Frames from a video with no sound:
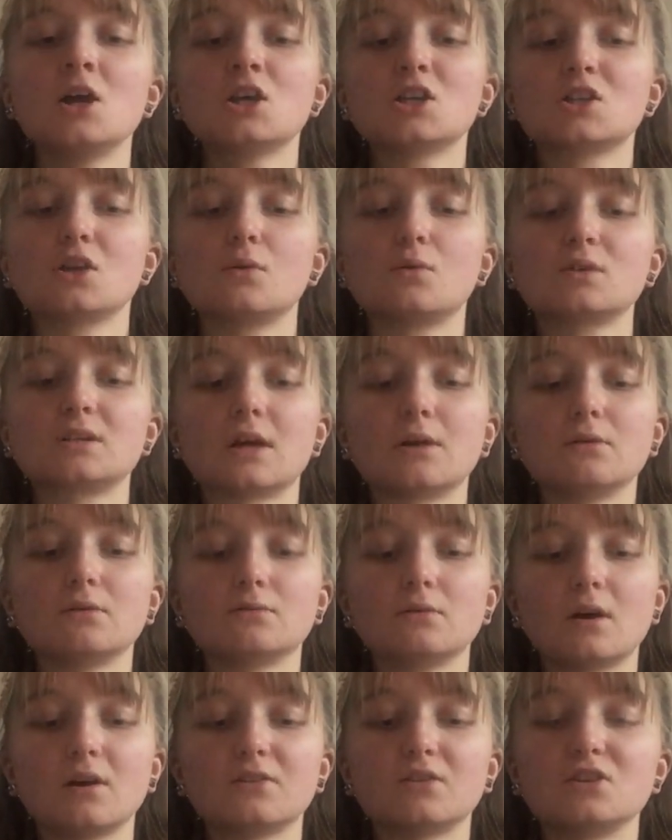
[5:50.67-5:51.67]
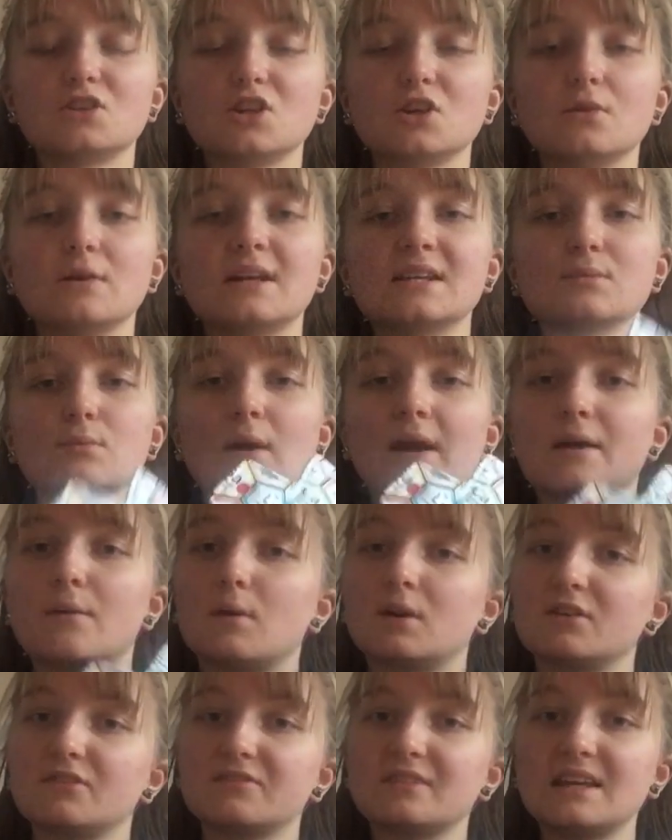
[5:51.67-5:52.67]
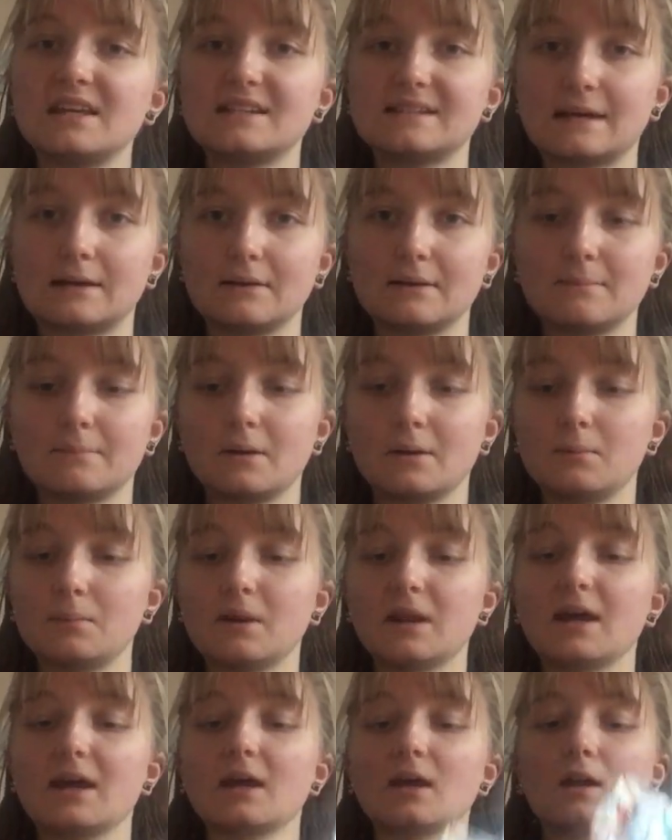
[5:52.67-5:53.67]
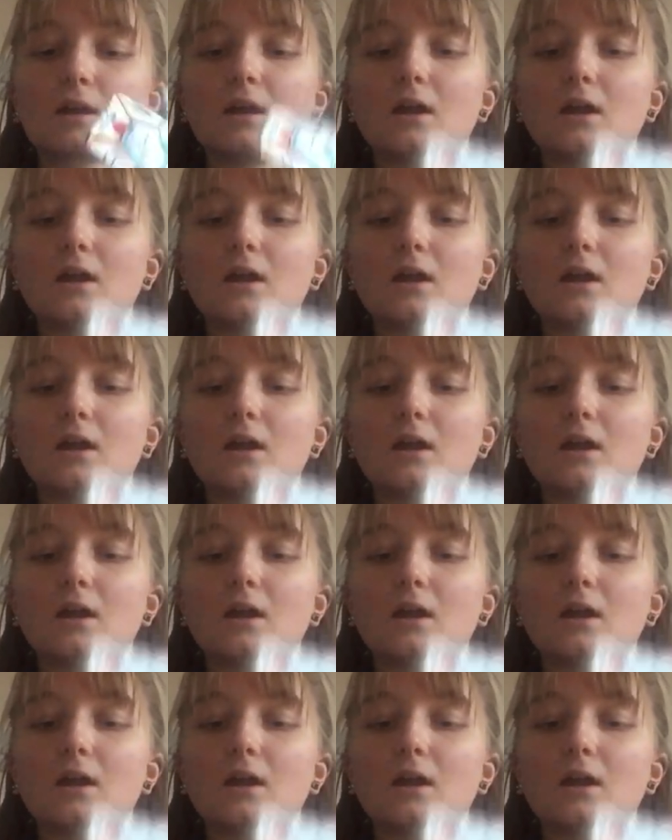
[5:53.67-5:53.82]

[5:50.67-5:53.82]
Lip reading: So what I would rather do is wear one of these out in public.